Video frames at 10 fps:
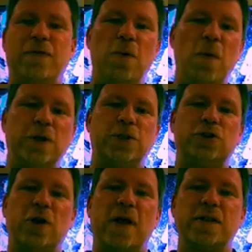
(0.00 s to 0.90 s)
you want to
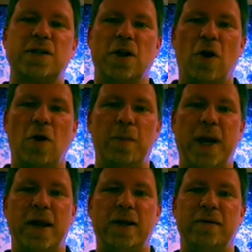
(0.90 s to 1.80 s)
try this at home
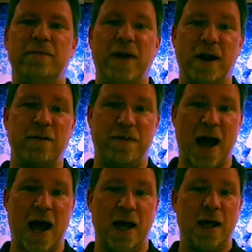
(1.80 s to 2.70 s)
and
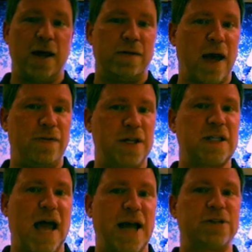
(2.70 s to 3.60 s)
verify that this
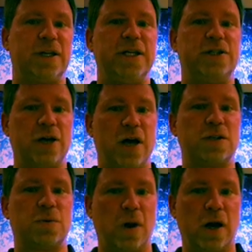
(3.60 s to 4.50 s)
actually does
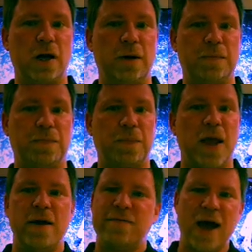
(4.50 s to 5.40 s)
work,
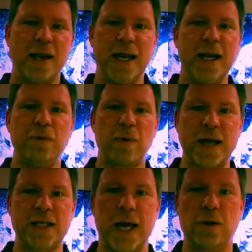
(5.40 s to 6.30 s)
find any
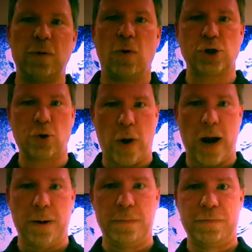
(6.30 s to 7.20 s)
rectangle or
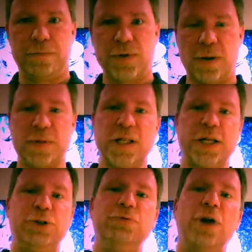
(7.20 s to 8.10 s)
square, something
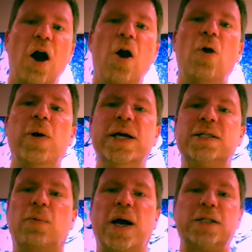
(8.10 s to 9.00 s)
that you know is
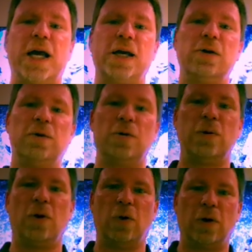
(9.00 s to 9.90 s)
a
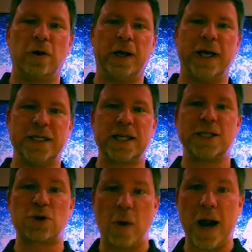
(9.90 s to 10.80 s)
rectangle or is a
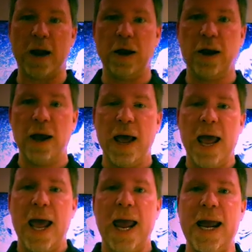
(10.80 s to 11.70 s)
square,
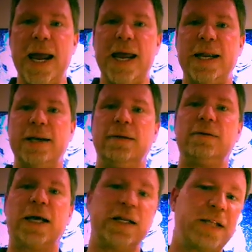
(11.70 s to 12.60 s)
and
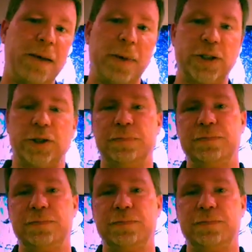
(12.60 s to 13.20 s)
get a tape measure